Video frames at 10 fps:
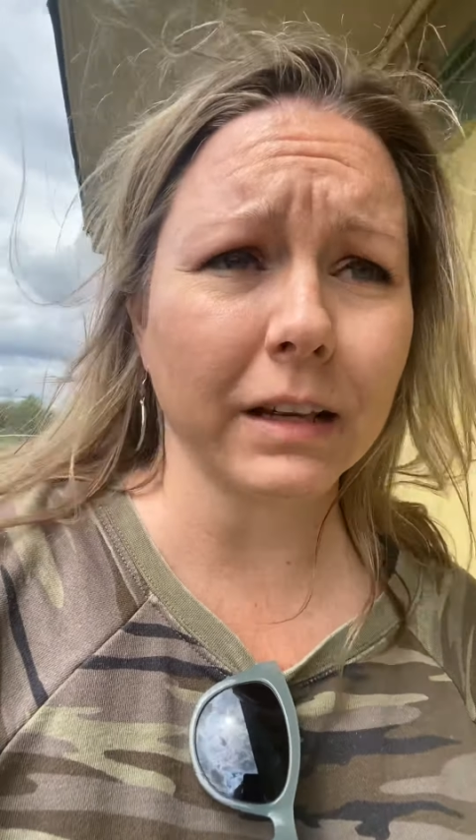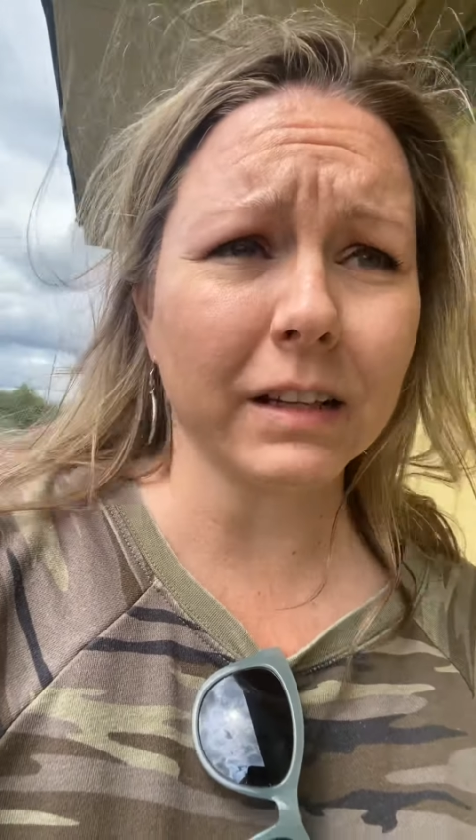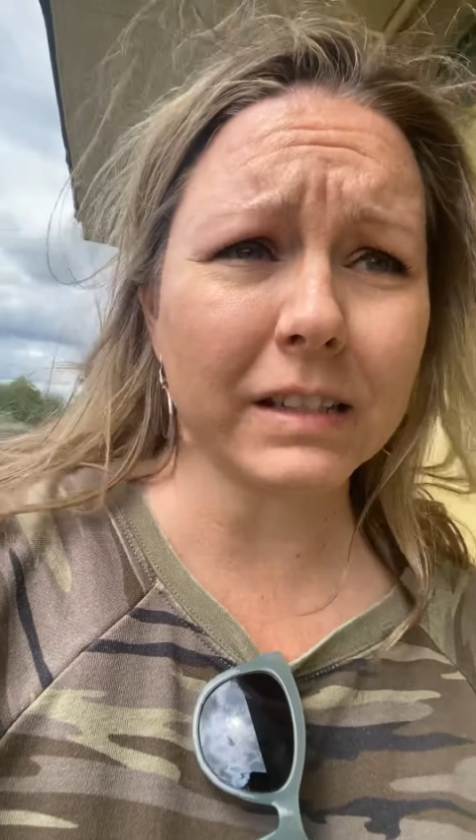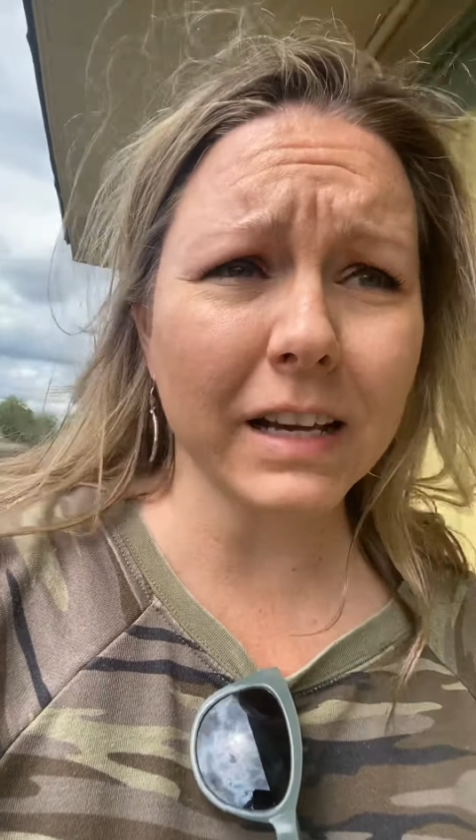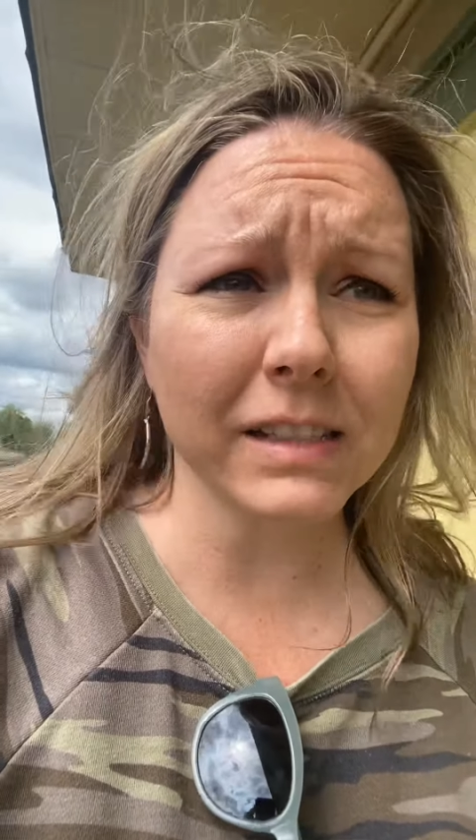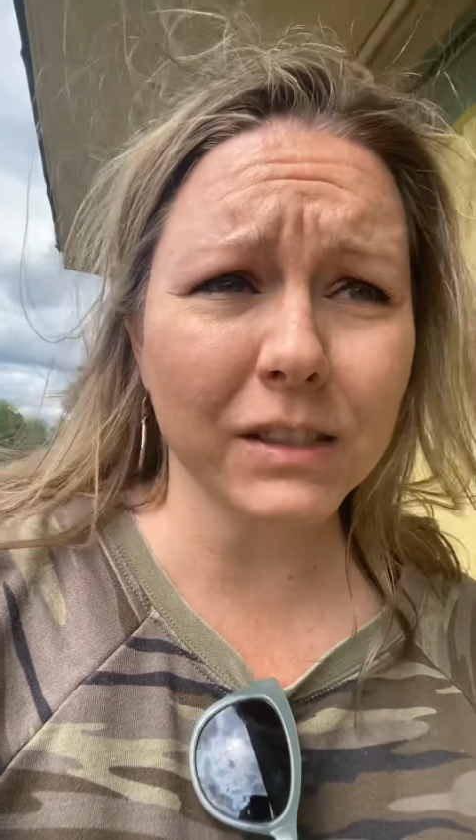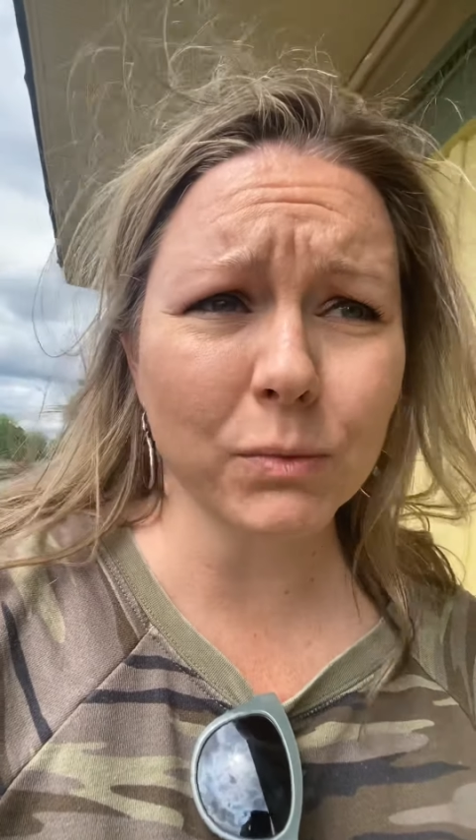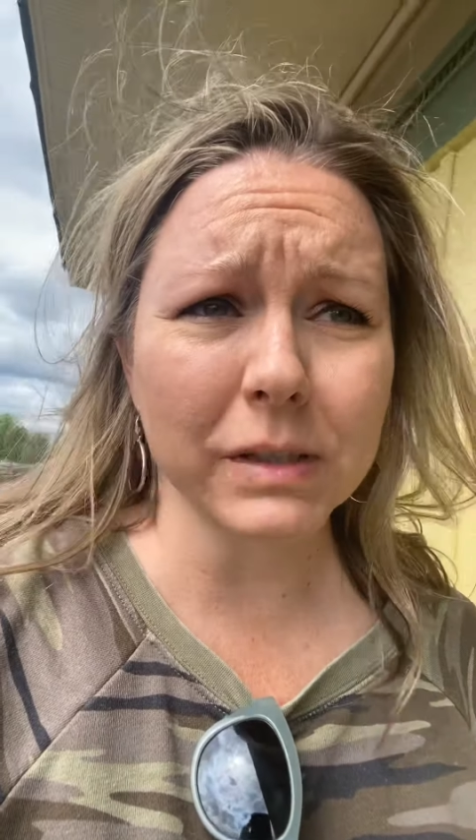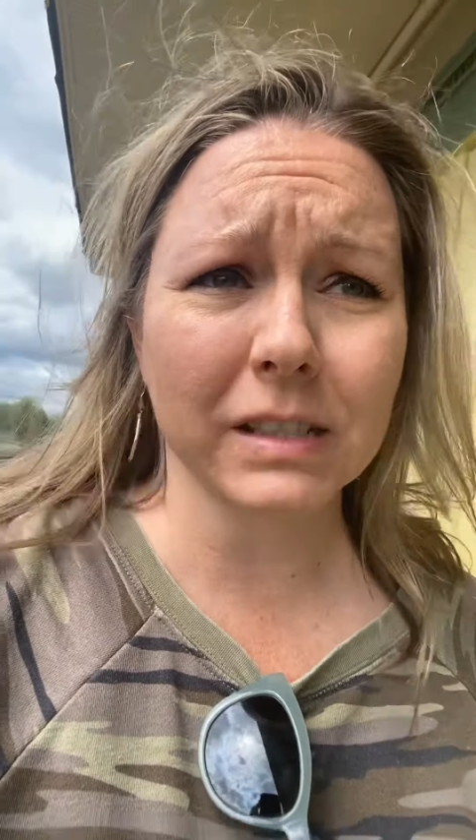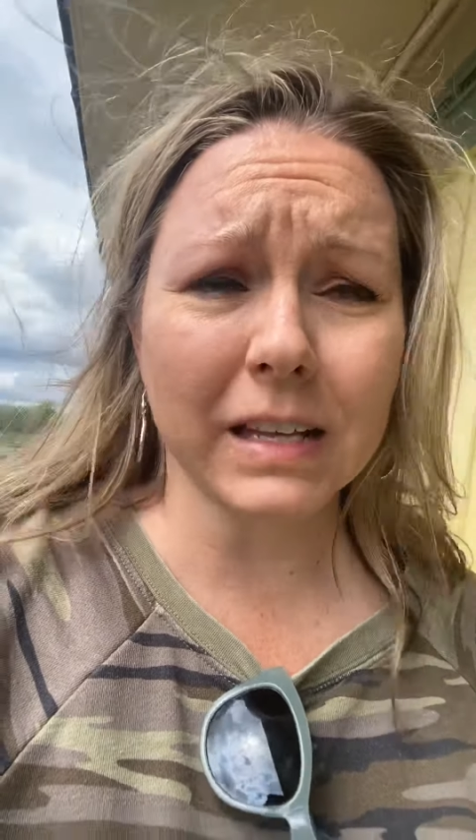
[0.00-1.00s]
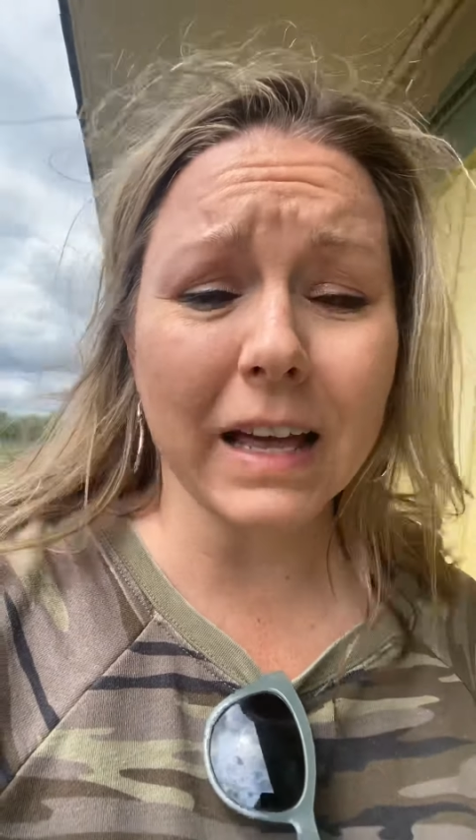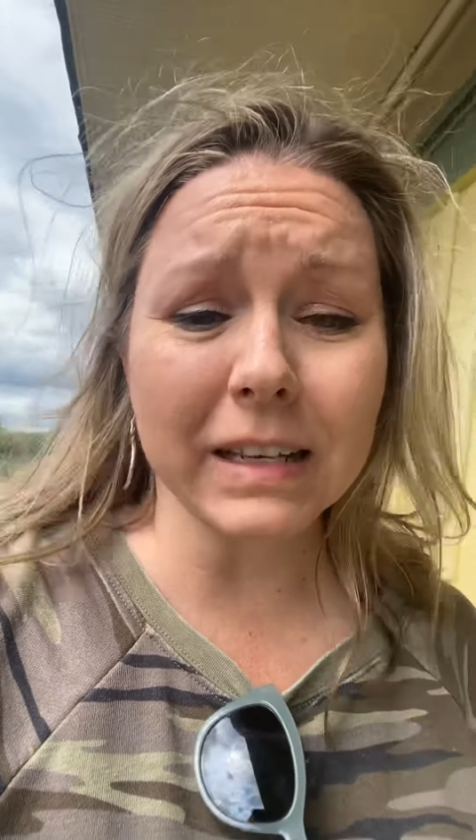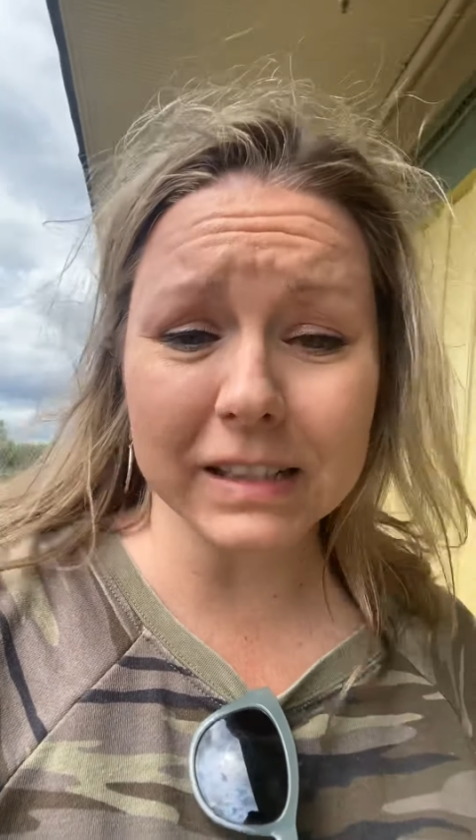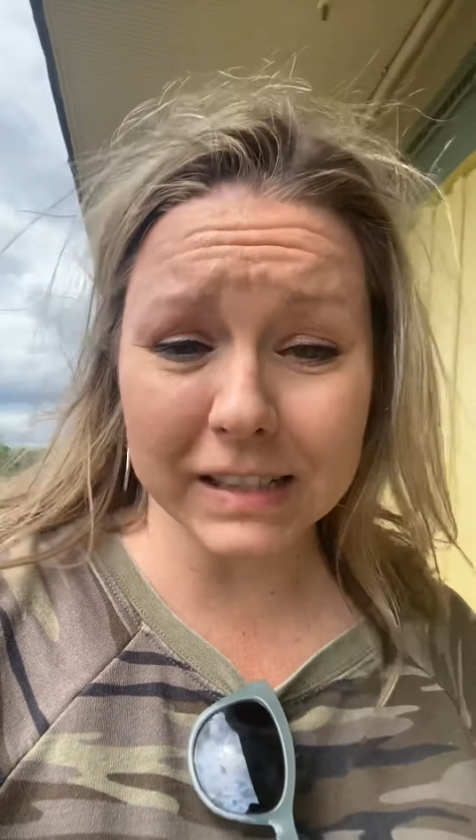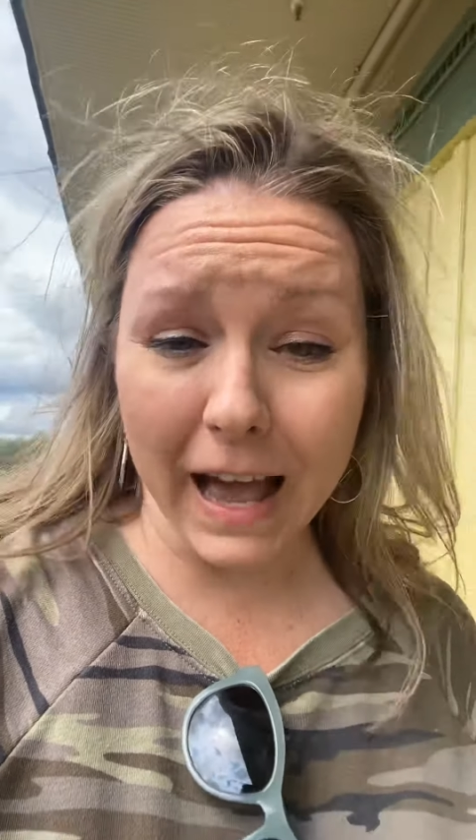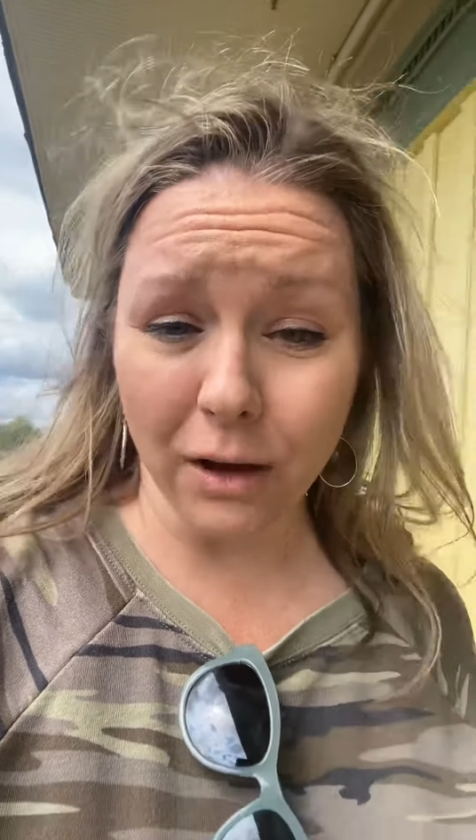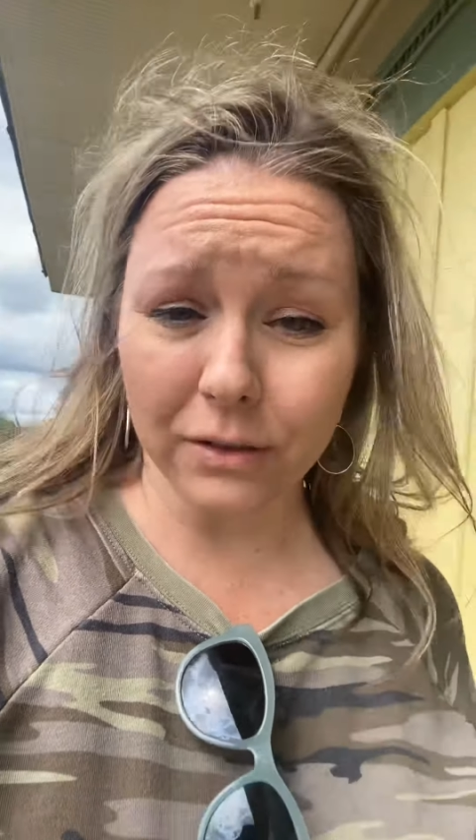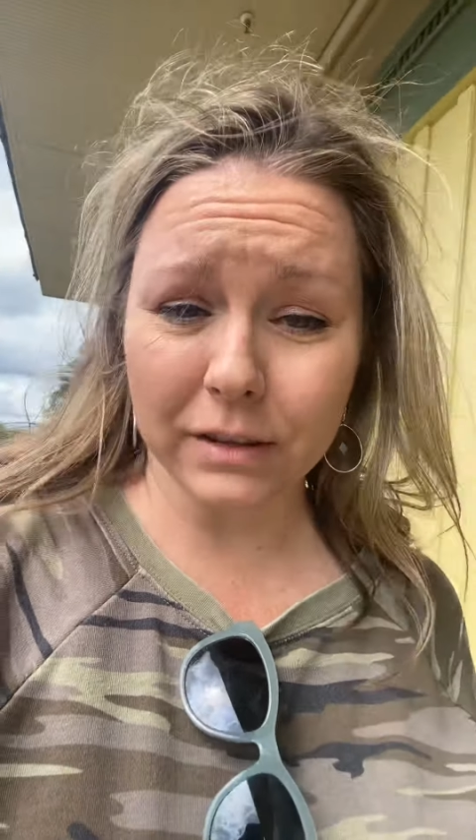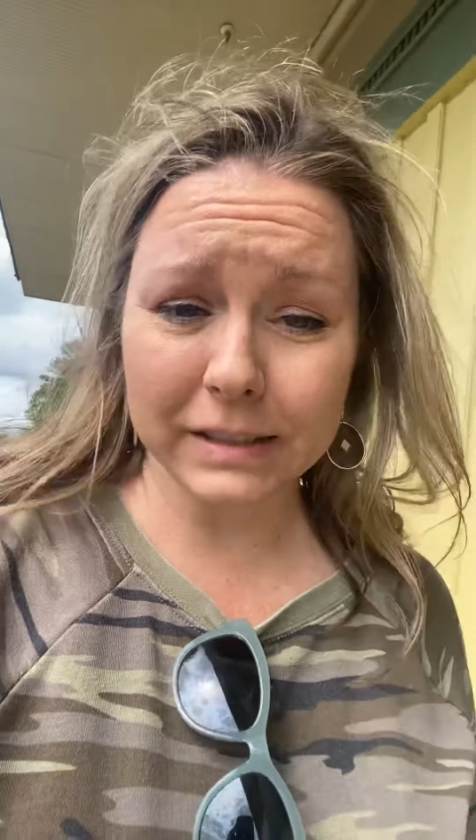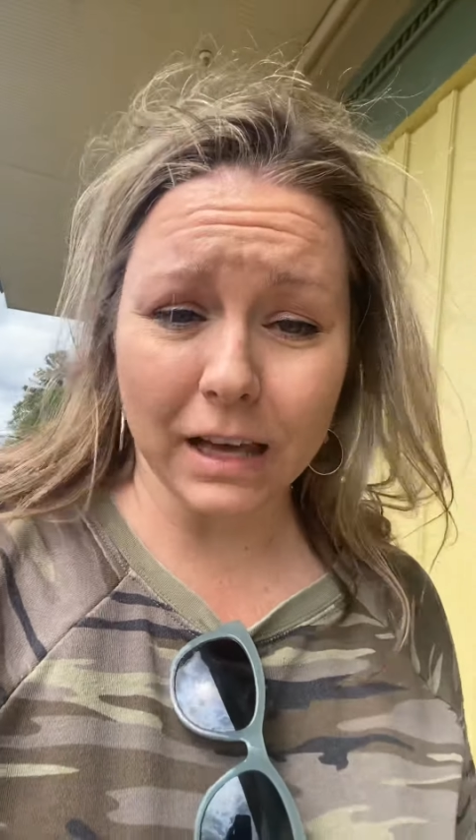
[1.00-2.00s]
Now, the Texas was heading
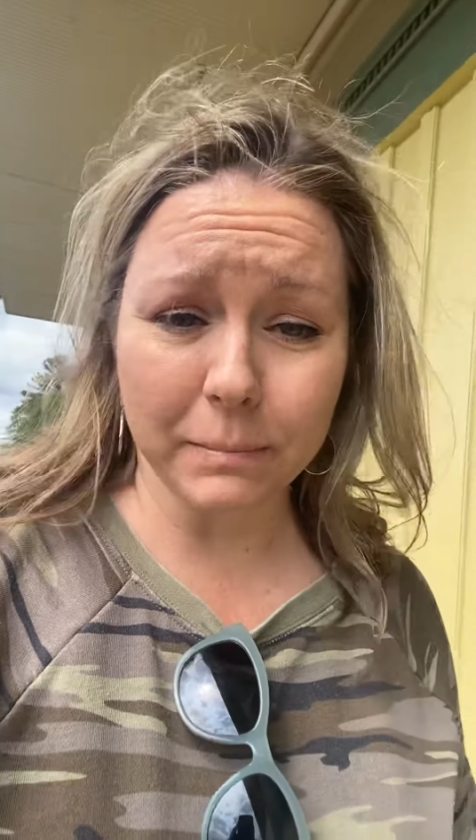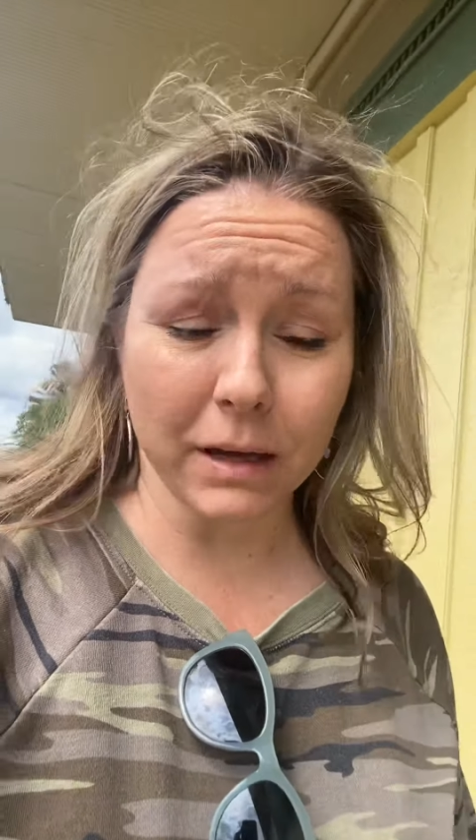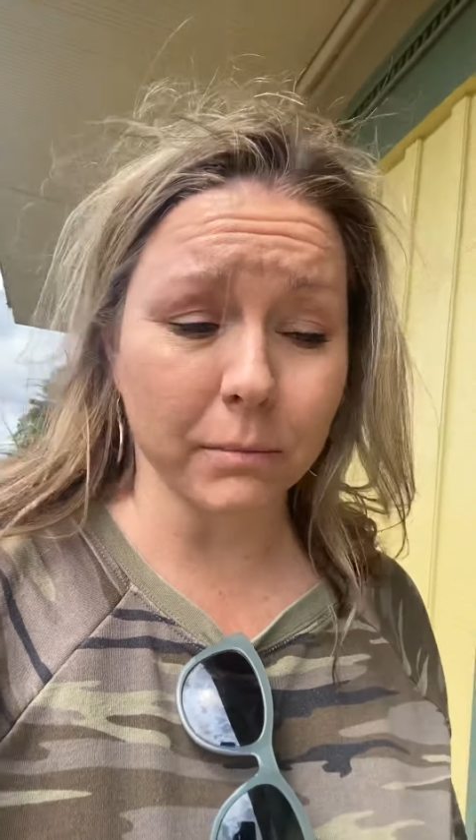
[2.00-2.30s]
southbound.